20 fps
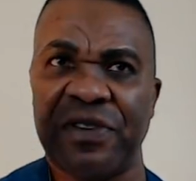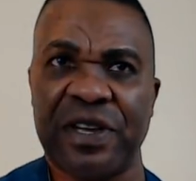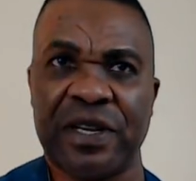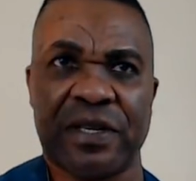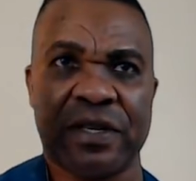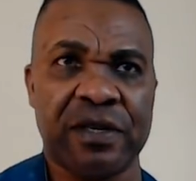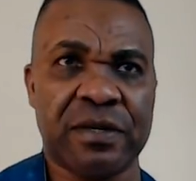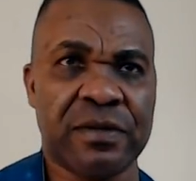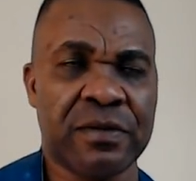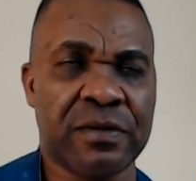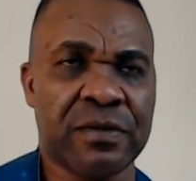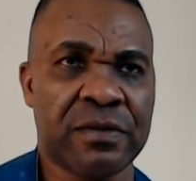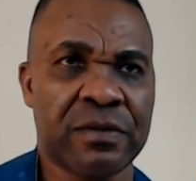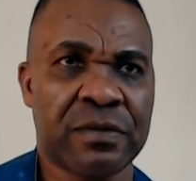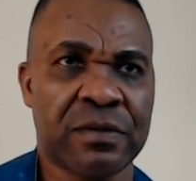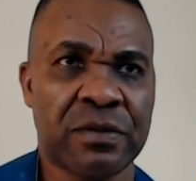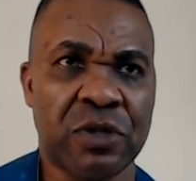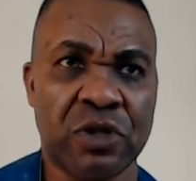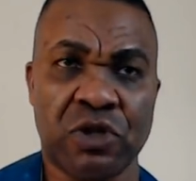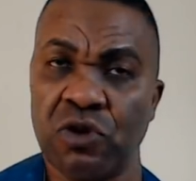it.
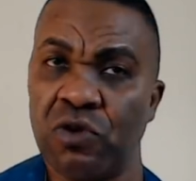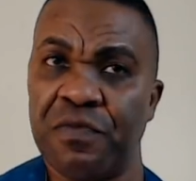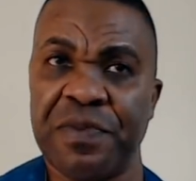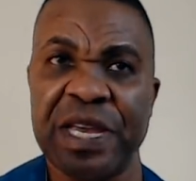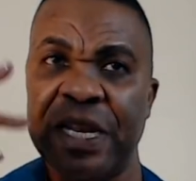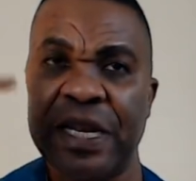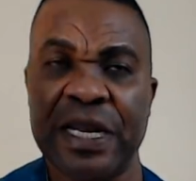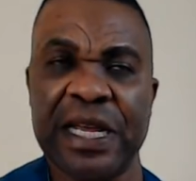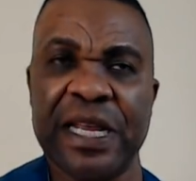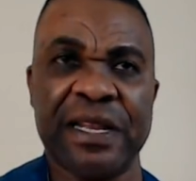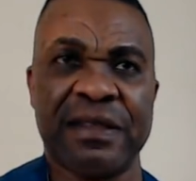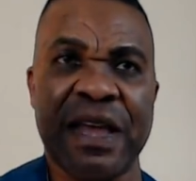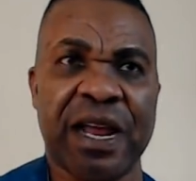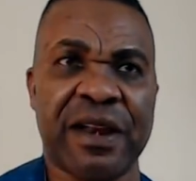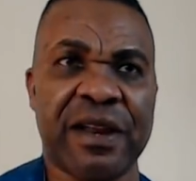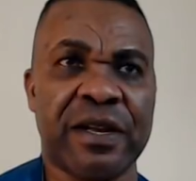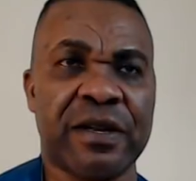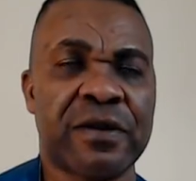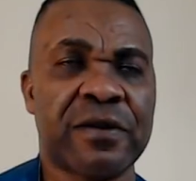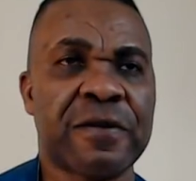You should be in the
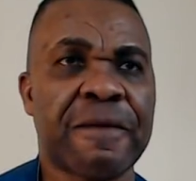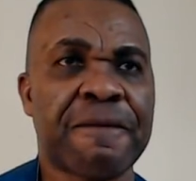internet.